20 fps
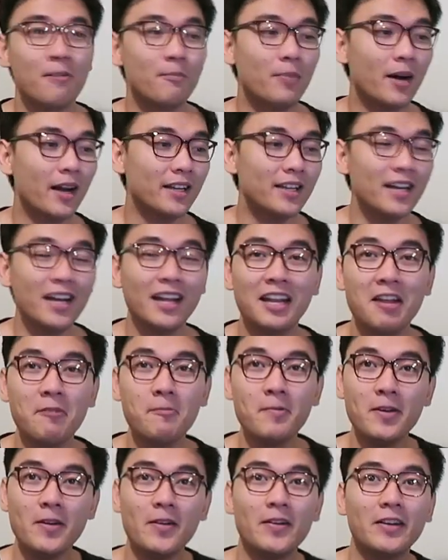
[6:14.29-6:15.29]
But yeah,
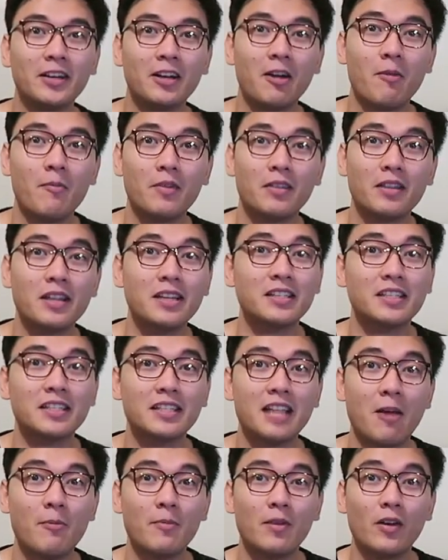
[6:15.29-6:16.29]
let me know in the comment section
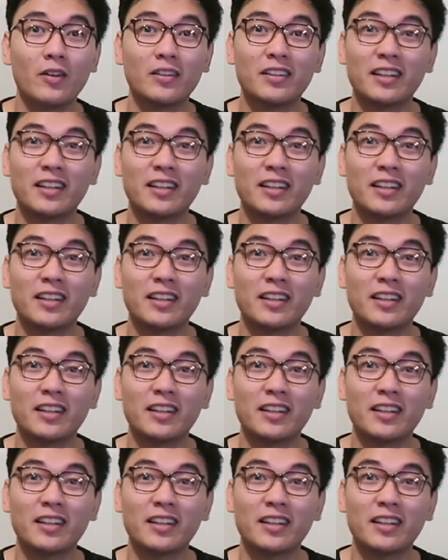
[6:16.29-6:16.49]
down below.